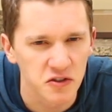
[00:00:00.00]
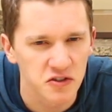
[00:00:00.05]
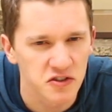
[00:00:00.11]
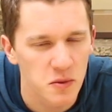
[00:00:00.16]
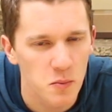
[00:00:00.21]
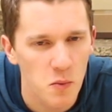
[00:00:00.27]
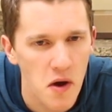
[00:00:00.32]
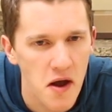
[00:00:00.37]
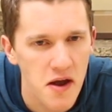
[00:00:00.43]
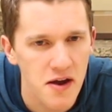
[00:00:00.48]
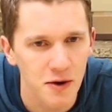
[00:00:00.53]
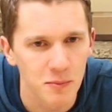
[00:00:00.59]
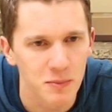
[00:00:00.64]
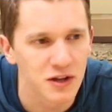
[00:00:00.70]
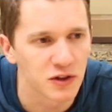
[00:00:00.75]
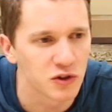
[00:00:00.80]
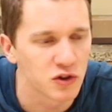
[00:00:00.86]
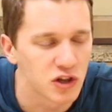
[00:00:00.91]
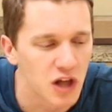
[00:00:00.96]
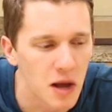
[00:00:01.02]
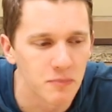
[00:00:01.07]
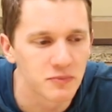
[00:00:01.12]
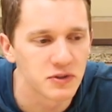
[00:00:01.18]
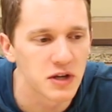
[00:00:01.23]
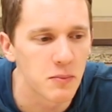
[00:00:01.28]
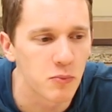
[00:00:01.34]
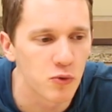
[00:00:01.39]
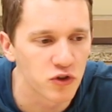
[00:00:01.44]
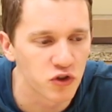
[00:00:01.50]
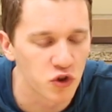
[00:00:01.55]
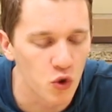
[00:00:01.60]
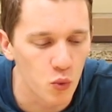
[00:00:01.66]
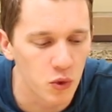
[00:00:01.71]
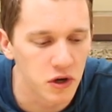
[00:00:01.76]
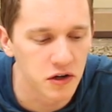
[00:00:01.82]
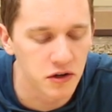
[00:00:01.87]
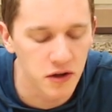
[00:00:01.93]
or some way or be lumped up with the
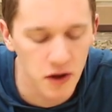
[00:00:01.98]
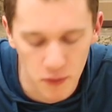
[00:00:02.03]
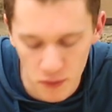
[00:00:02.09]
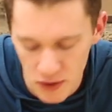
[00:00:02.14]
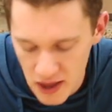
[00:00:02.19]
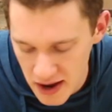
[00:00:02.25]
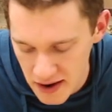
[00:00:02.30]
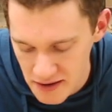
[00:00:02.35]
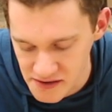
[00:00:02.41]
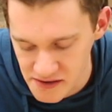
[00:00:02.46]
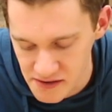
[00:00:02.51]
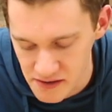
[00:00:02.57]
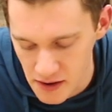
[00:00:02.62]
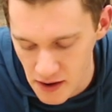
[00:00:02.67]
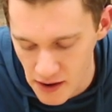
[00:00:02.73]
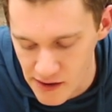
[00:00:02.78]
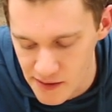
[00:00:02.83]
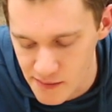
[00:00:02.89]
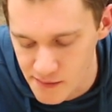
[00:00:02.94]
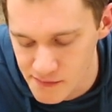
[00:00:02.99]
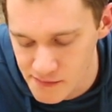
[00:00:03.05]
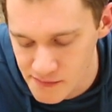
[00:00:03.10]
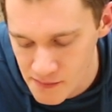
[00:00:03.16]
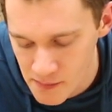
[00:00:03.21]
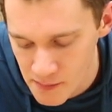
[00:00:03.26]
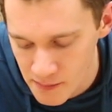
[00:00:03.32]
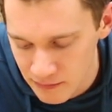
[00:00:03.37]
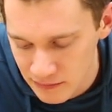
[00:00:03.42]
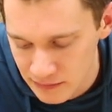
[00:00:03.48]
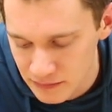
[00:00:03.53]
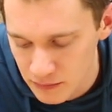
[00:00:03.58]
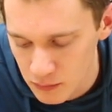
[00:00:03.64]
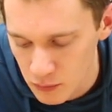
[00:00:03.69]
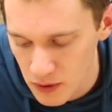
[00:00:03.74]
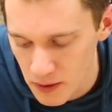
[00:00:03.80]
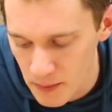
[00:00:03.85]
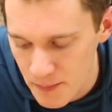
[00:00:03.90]
weirdo that, um,
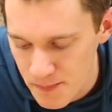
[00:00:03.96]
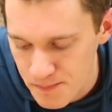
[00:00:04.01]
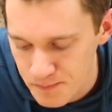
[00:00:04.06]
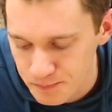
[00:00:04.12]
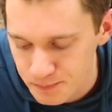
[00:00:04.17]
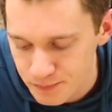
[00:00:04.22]
well,